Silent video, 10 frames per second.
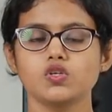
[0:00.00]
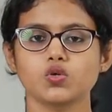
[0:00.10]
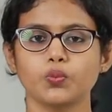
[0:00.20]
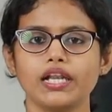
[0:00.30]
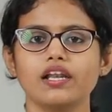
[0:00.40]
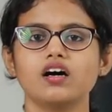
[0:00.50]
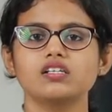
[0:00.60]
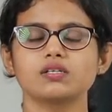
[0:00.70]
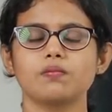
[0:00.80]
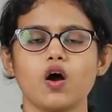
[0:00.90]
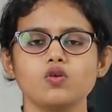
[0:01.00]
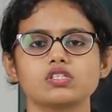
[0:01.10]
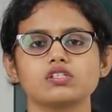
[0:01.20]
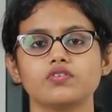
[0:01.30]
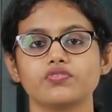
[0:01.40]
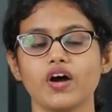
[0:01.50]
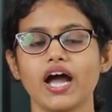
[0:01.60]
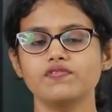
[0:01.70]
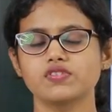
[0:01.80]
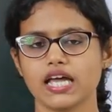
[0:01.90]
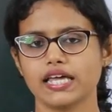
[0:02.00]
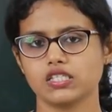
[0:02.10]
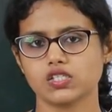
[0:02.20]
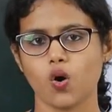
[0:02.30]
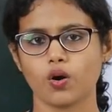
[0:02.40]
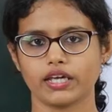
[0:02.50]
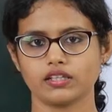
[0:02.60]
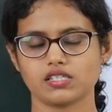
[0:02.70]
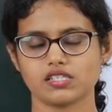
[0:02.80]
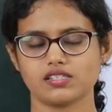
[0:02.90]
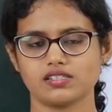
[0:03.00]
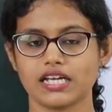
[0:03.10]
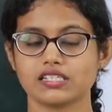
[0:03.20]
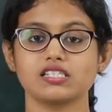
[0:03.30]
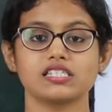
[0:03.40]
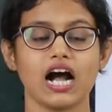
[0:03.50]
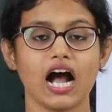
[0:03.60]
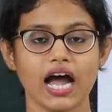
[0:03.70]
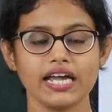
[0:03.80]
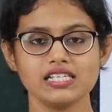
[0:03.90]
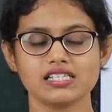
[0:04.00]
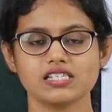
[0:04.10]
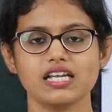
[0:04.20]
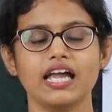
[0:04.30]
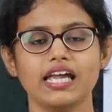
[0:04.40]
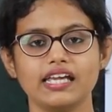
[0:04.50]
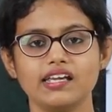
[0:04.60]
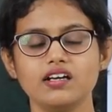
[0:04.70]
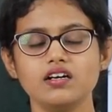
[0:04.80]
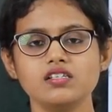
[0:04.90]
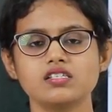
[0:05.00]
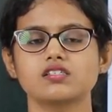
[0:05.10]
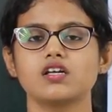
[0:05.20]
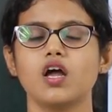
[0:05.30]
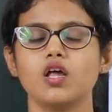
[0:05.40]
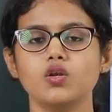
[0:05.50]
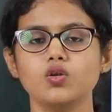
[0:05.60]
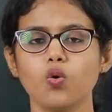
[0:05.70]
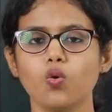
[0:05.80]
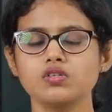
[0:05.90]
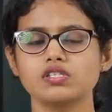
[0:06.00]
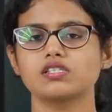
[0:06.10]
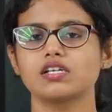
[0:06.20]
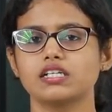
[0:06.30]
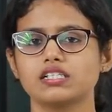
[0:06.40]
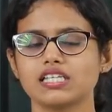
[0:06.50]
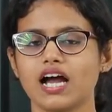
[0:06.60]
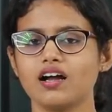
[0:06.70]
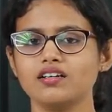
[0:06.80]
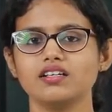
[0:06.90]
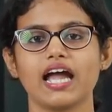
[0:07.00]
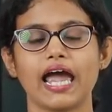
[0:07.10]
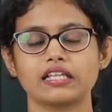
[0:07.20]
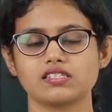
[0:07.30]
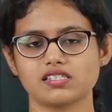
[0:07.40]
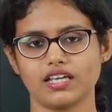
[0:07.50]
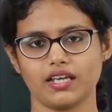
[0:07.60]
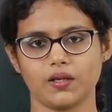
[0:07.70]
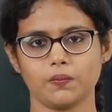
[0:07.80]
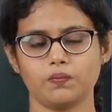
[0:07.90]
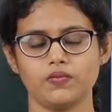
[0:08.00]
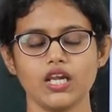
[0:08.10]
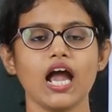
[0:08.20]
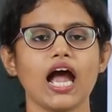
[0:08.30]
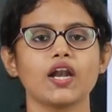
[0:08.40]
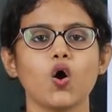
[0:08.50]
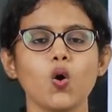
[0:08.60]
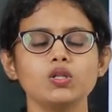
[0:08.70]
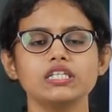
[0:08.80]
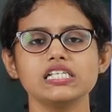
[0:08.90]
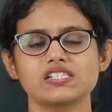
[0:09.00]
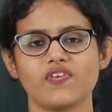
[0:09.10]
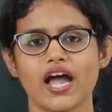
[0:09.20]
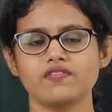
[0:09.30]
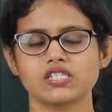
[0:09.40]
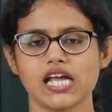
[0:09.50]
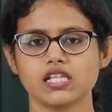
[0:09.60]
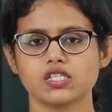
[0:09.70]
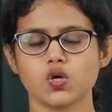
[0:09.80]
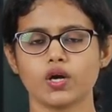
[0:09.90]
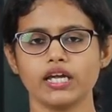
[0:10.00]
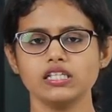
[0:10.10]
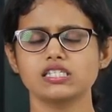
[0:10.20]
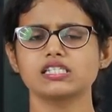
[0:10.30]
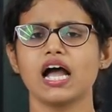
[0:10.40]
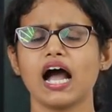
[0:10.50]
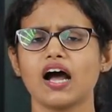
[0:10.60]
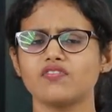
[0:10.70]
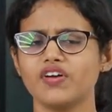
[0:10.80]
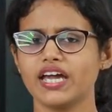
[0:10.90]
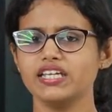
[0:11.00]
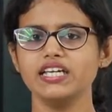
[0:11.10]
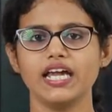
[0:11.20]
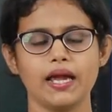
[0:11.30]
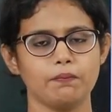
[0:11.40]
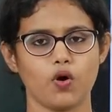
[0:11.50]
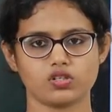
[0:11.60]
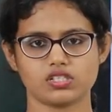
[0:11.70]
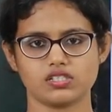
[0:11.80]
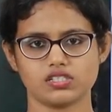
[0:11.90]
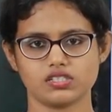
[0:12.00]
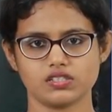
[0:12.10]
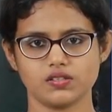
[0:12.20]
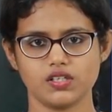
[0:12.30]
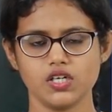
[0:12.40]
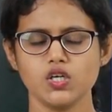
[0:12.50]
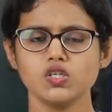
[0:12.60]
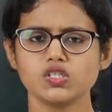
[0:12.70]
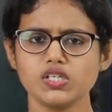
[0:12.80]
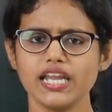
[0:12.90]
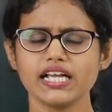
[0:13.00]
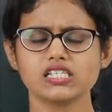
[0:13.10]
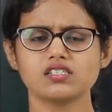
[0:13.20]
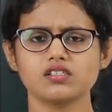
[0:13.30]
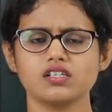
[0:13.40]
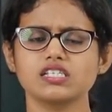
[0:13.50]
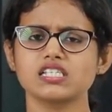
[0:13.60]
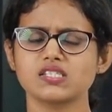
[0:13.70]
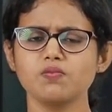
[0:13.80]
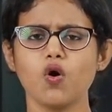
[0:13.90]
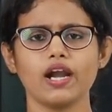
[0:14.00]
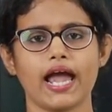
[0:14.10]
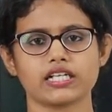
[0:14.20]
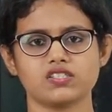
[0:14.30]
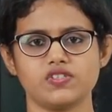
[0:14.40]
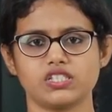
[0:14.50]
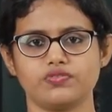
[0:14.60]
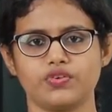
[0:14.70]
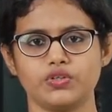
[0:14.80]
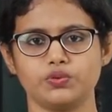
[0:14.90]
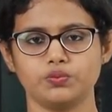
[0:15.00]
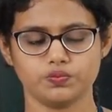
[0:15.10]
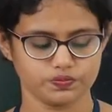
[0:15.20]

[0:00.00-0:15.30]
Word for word: So, we learnt about the five sense organs that is, the eyes, ears, nose, tongue, and skin. And all these five sense organs are very important. So next is a small activity for you.